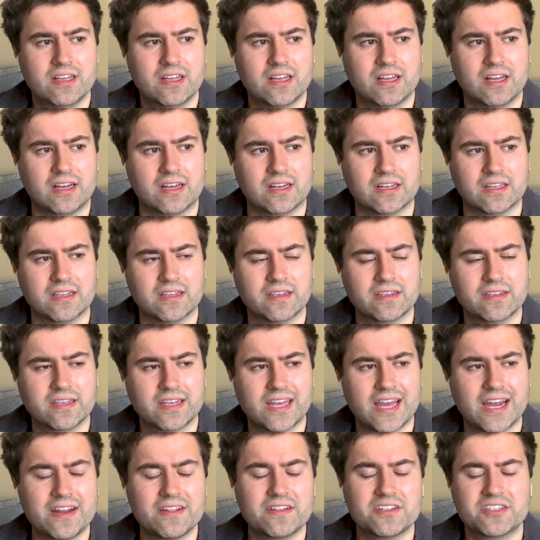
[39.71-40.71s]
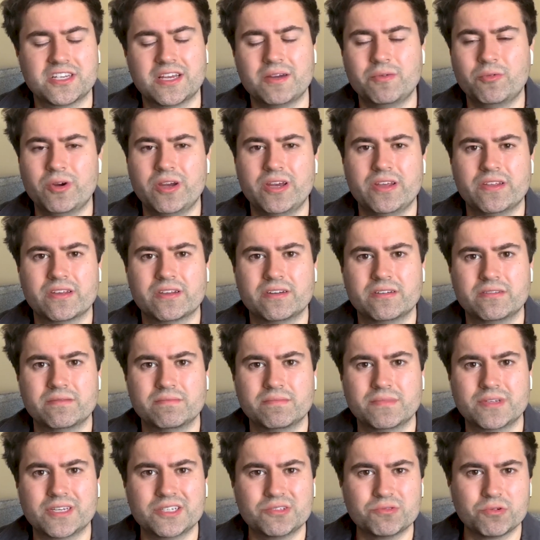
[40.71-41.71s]
Kind of the same way that
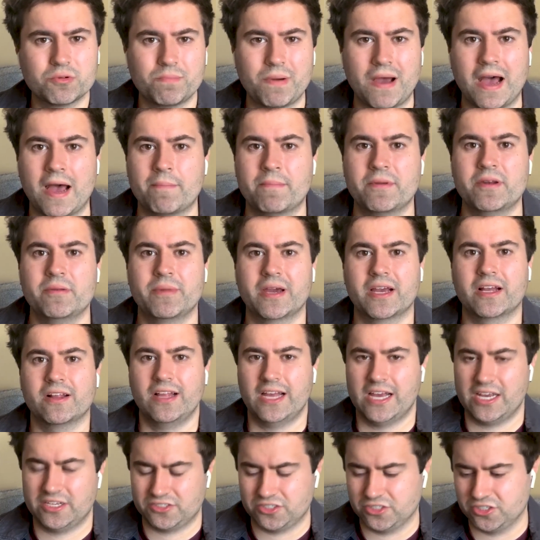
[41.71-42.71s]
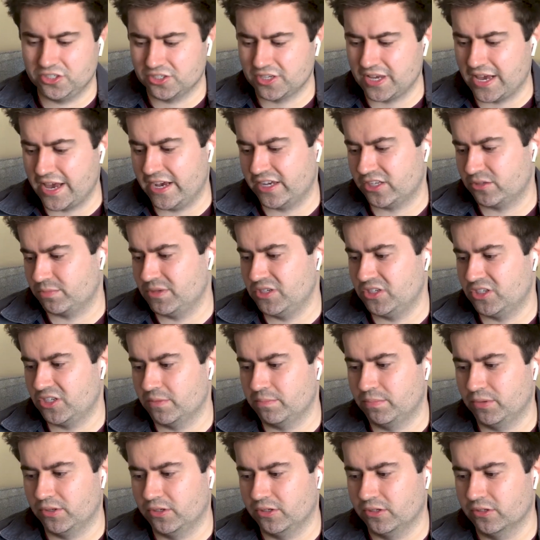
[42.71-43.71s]
kids would pop into my class and just ask me
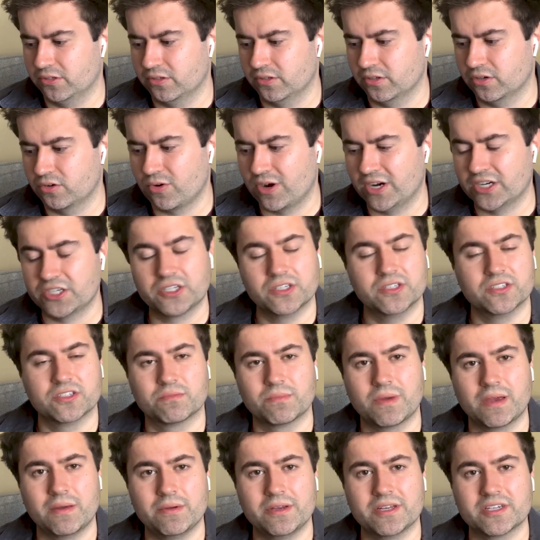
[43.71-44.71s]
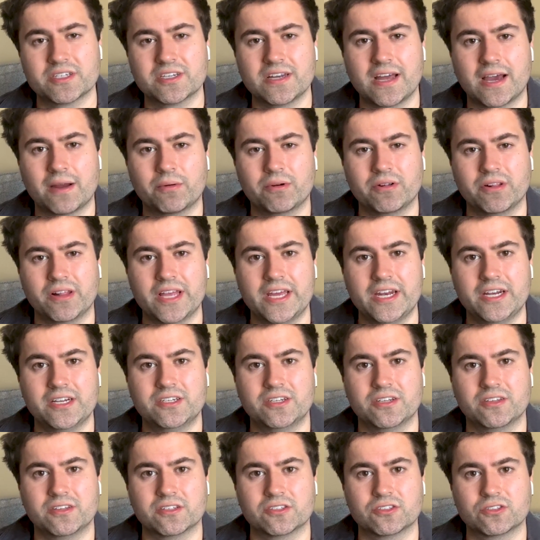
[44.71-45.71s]
simple questions. Maybe it's not related
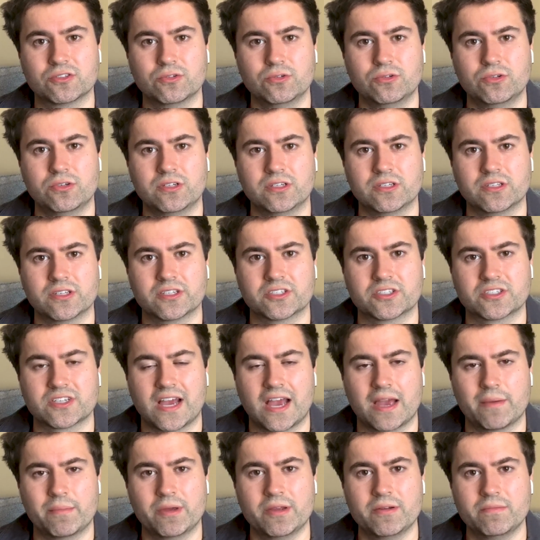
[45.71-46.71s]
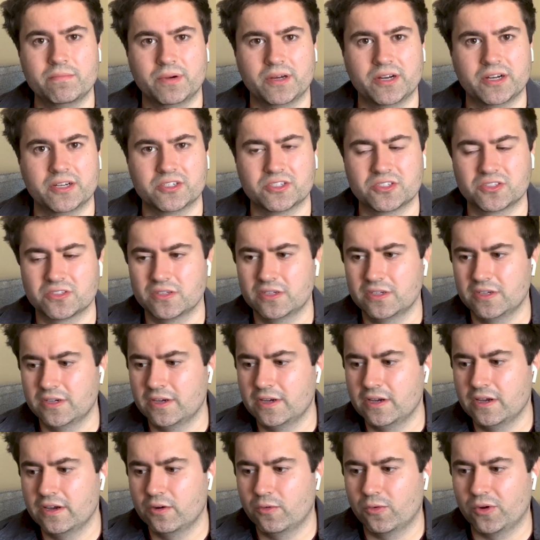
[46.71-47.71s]
to the school assignment, but it's,
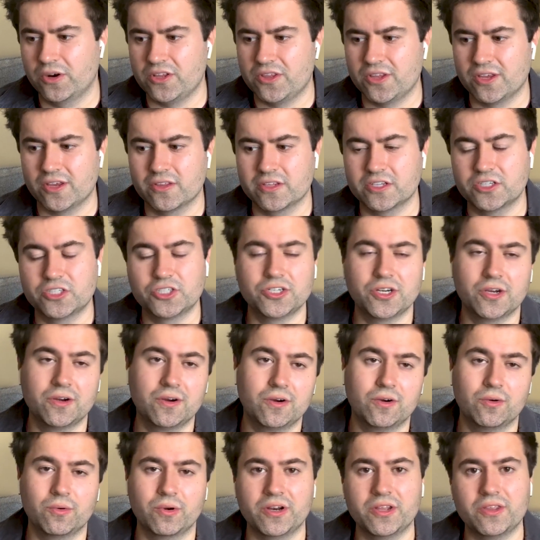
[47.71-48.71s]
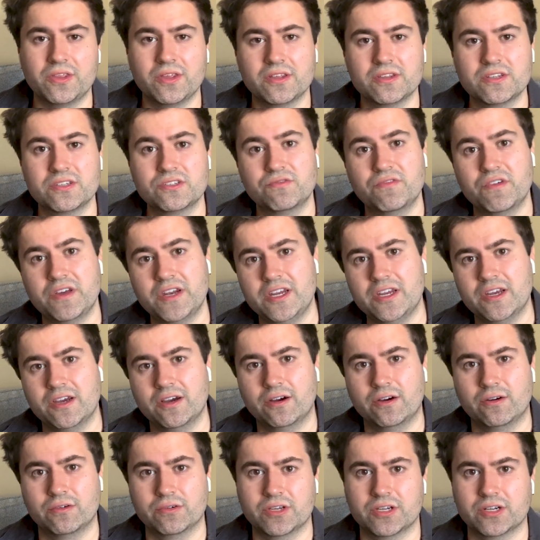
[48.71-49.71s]
what do you think of the show? What do you think of this
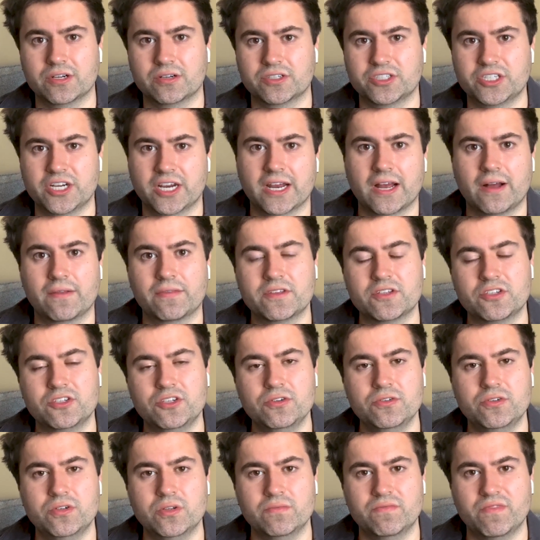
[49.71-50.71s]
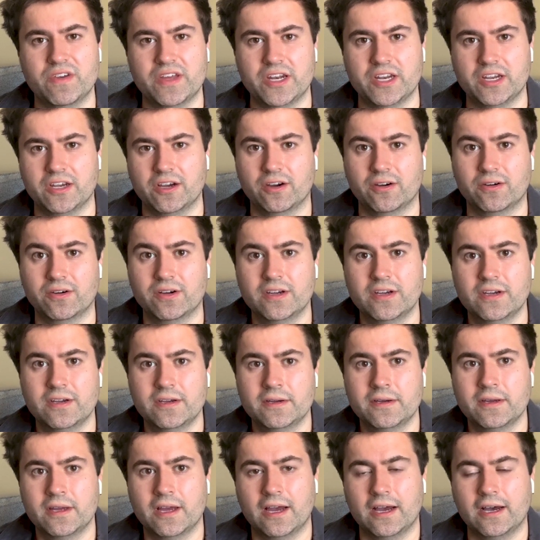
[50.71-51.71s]
video? You know, check out this YouTube video.
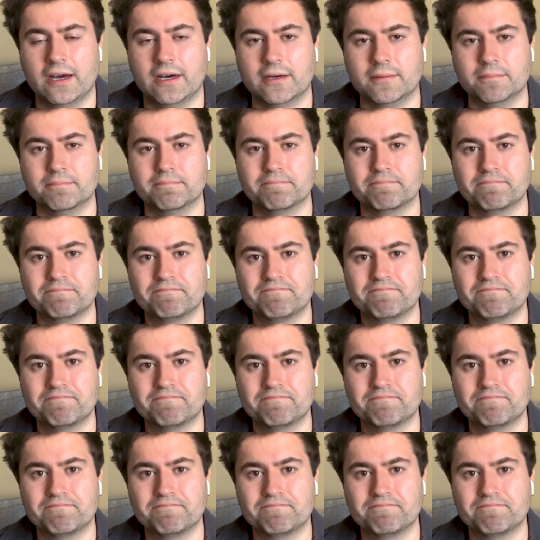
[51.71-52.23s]
Um,